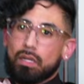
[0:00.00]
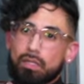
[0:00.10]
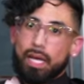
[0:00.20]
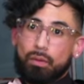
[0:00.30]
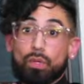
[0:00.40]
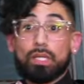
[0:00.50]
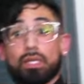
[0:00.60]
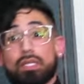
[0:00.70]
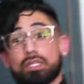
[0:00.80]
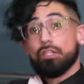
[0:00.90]
of like, what
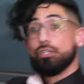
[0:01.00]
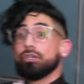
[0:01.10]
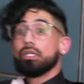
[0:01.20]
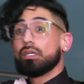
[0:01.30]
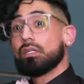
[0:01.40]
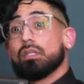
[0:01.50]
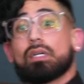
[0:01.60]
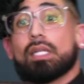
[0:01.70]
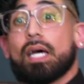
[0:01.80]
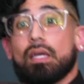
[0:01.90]
is the journey gonna
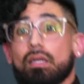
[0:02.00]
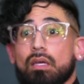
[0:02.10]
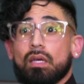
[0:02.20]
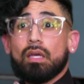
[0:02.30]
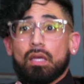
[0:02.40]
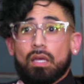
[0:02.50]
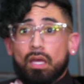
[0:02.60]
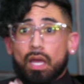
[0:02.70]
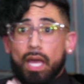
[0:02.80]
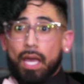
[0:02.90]
look like?
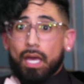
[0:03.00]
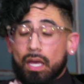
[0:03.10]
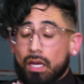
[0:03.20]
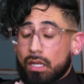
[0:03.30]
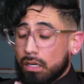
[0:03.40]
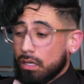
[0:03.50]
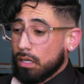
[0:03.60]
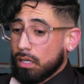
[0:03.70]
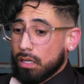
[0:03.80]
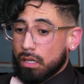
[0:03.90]
And,
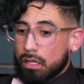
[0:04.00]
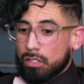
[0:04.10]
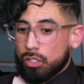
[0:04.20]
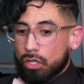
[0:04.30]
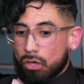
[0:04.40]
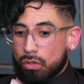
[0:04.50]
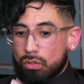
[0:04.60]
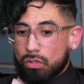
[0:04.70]
you know,